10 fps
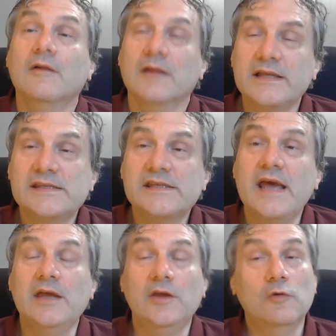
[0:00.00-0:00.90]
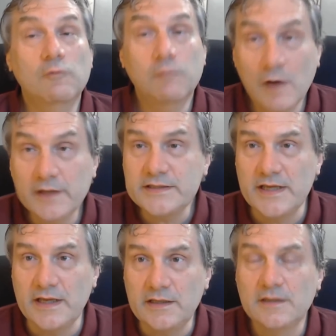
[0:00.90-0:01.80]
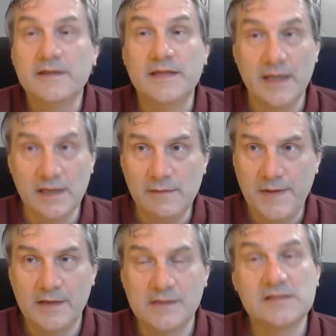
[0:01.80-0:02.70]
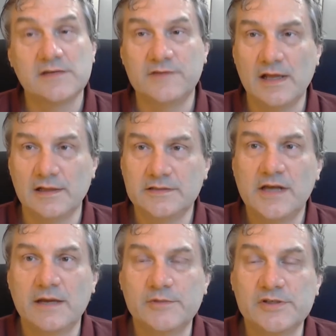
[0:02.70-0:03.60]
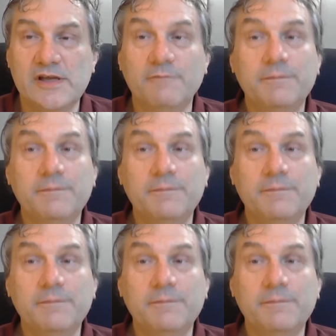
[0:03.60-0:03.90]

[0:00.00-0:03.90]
Let's say you wanted the independence of telling time yourself,